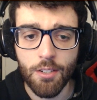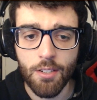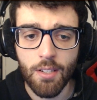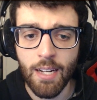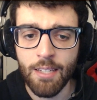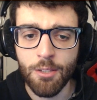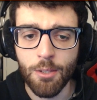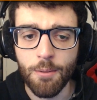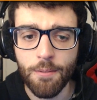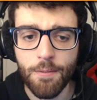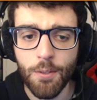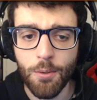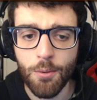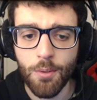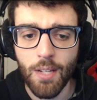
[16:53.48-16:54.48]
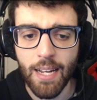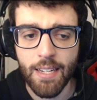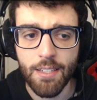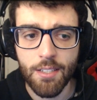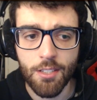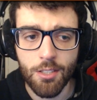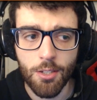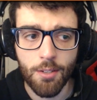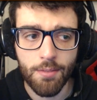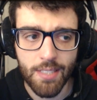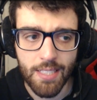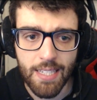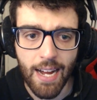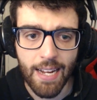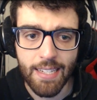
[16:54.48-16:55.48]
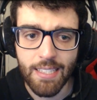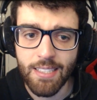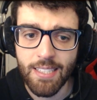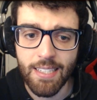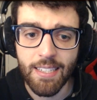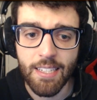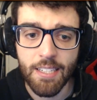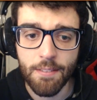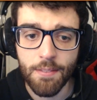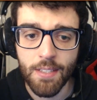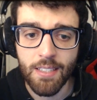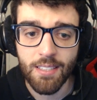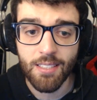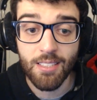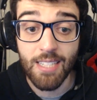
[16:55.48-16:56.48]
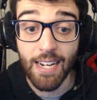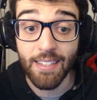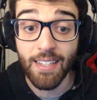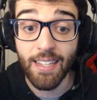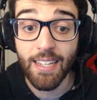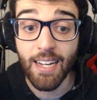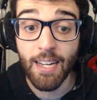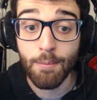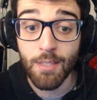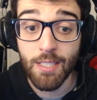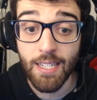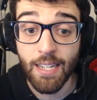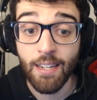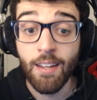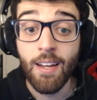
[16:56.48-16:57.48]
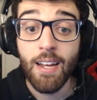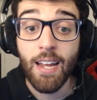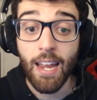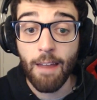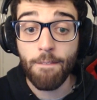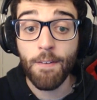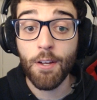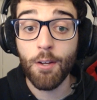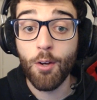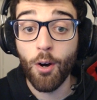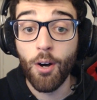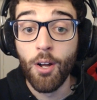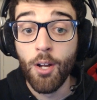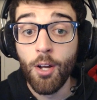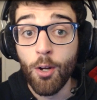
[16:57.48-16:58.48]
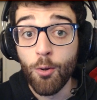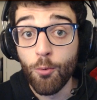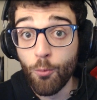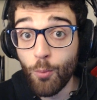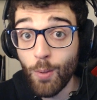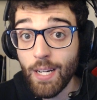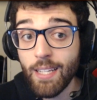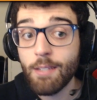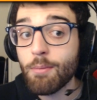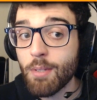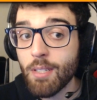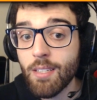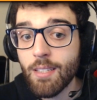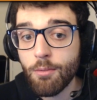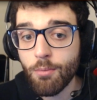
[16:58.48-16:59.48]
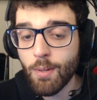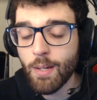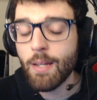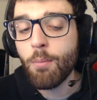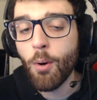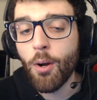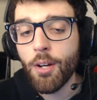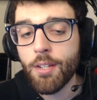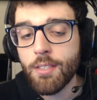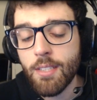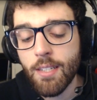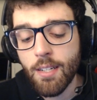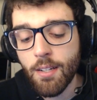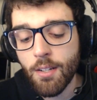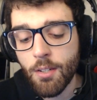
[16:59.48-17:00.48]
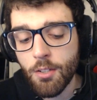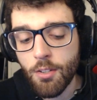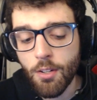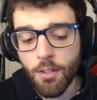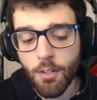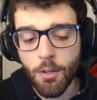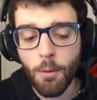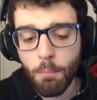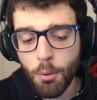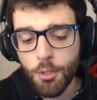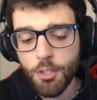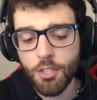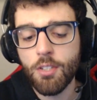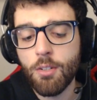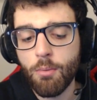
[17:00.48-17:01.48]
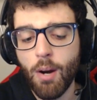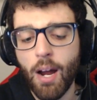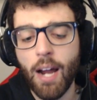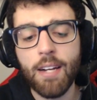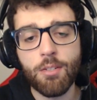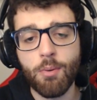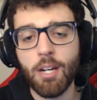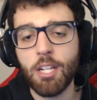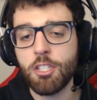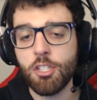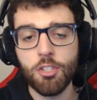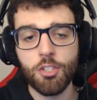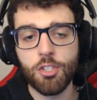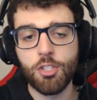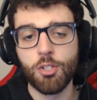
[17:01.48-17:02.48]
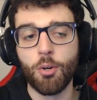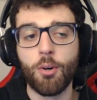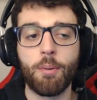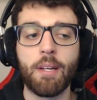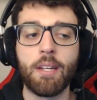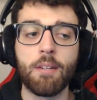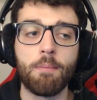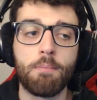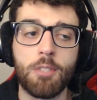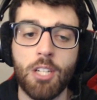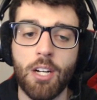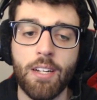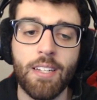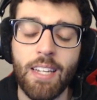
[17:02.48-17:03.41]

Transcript: don't feel like it deserves the A tier given the state the game's in. If it got really reworked and got pushed in the right direction, sure, we could chuck it in